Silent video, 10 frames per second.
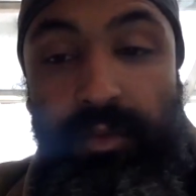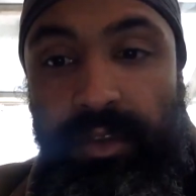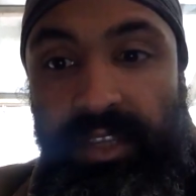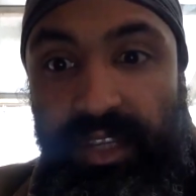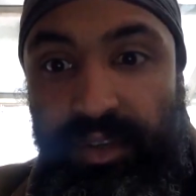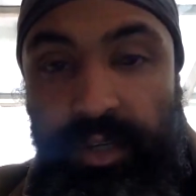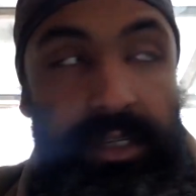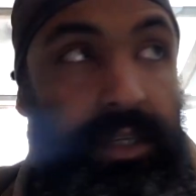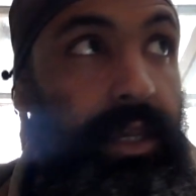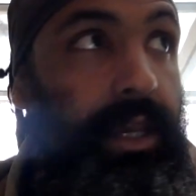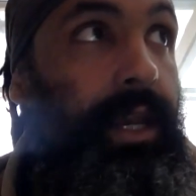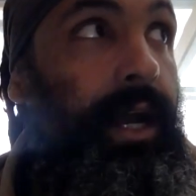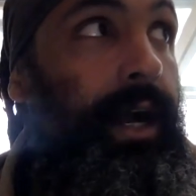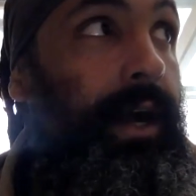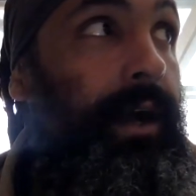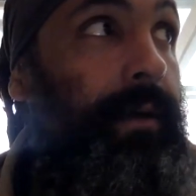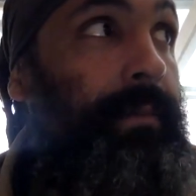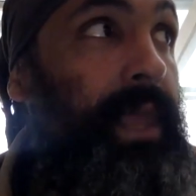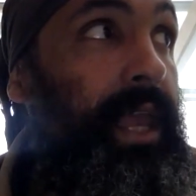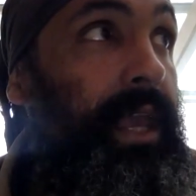centuries,
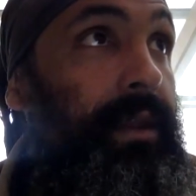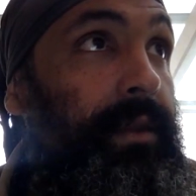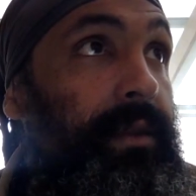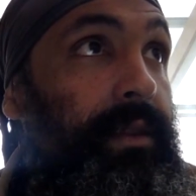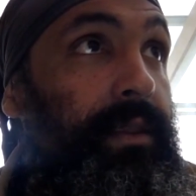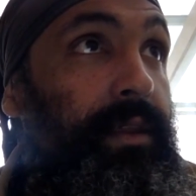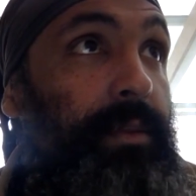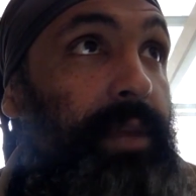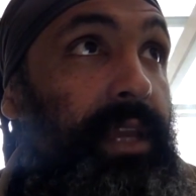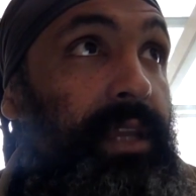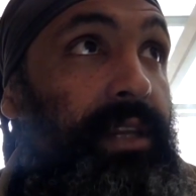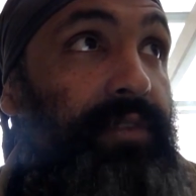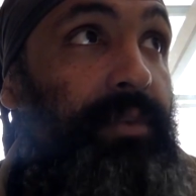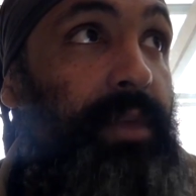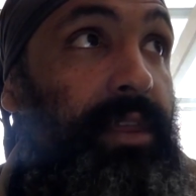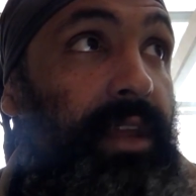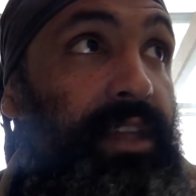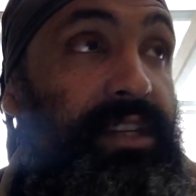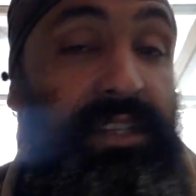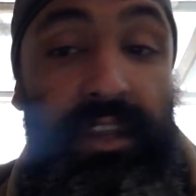and there being different
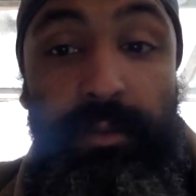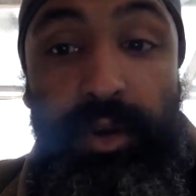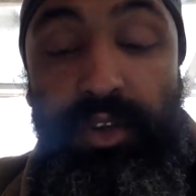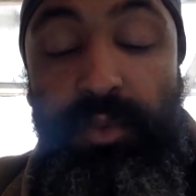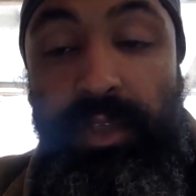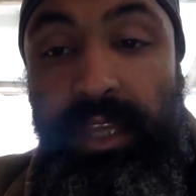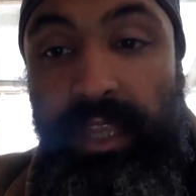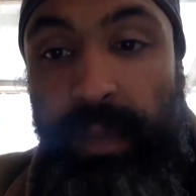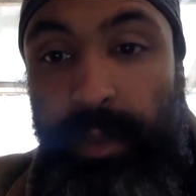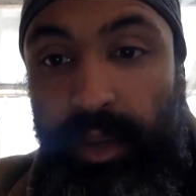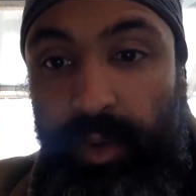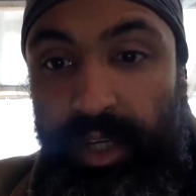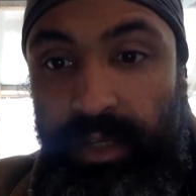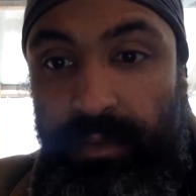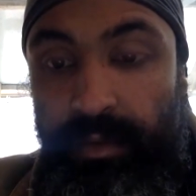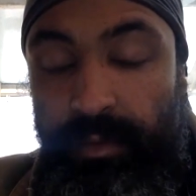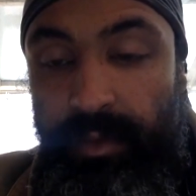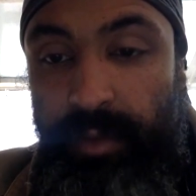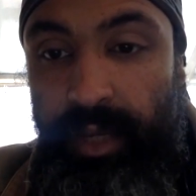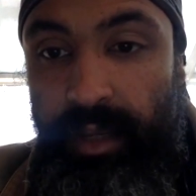methodologies that emerge within that migration,
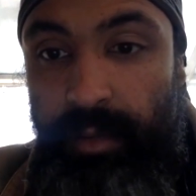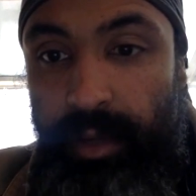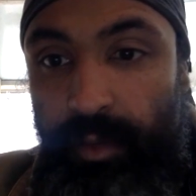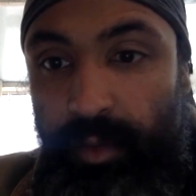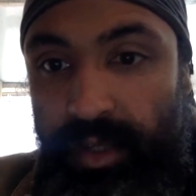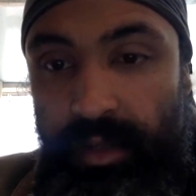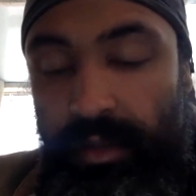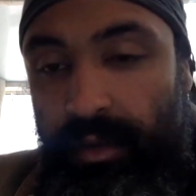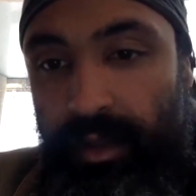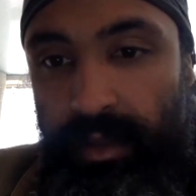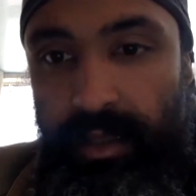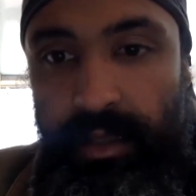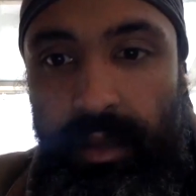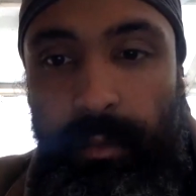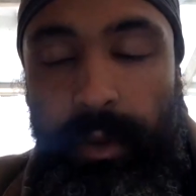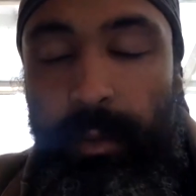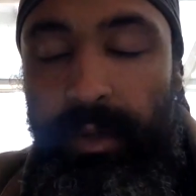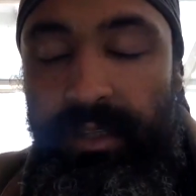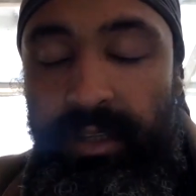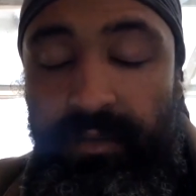depending upon
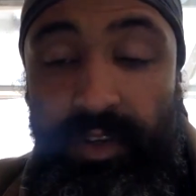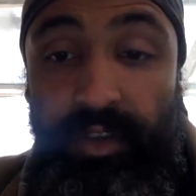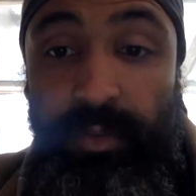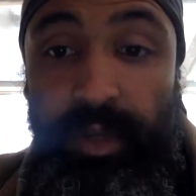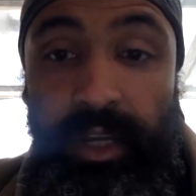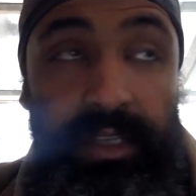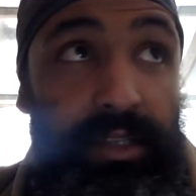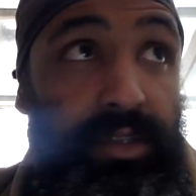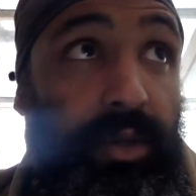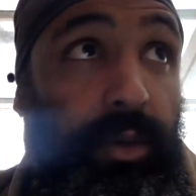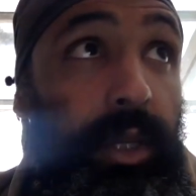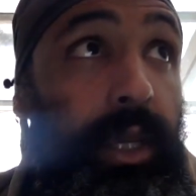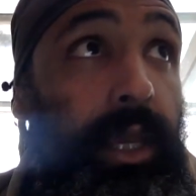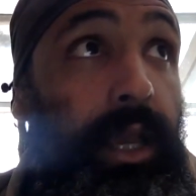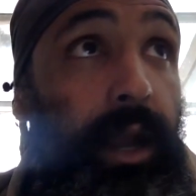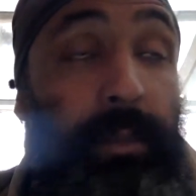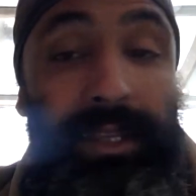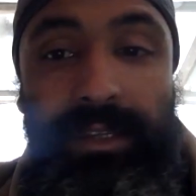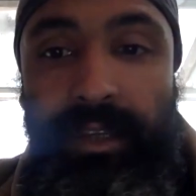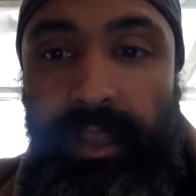amongst the different communities. And so,
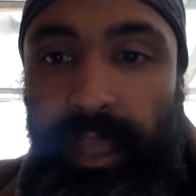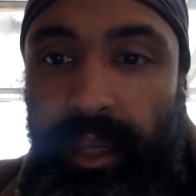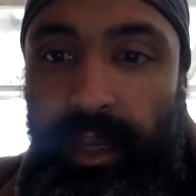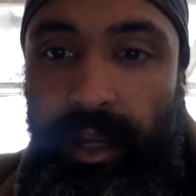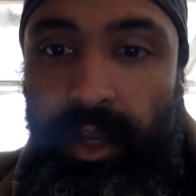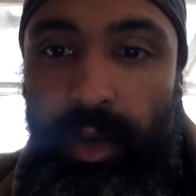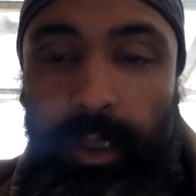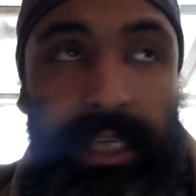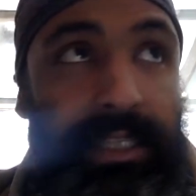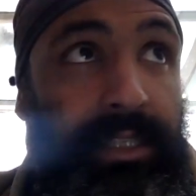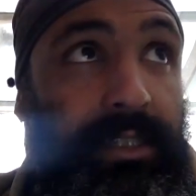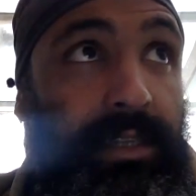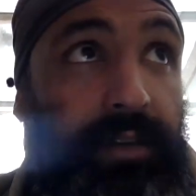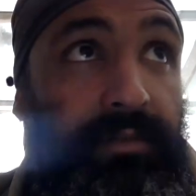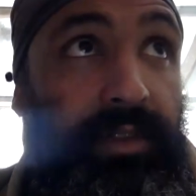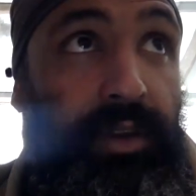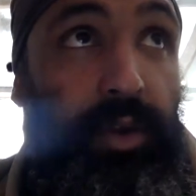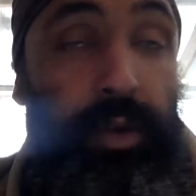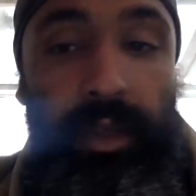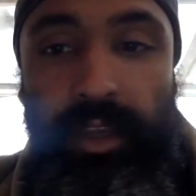amidst a coalescence of the
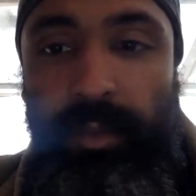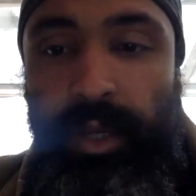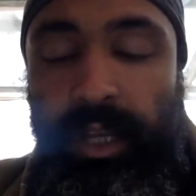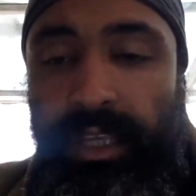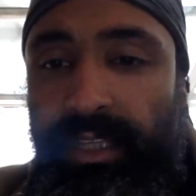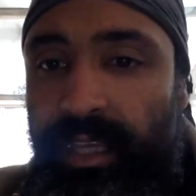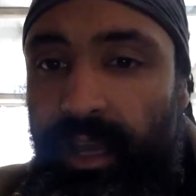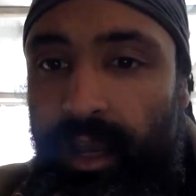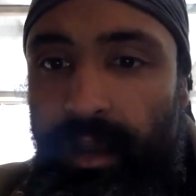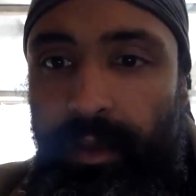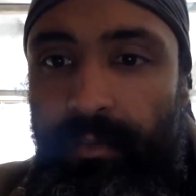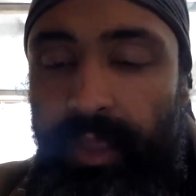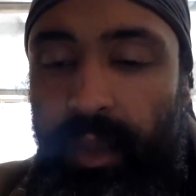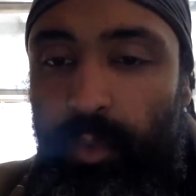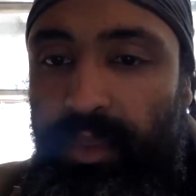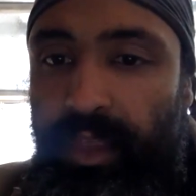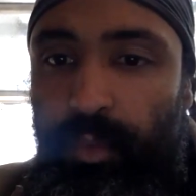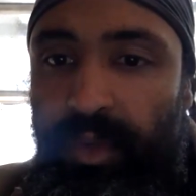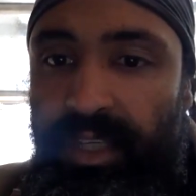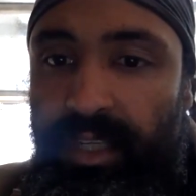communities
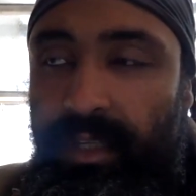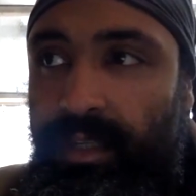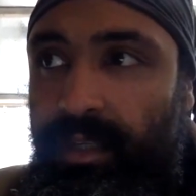within recent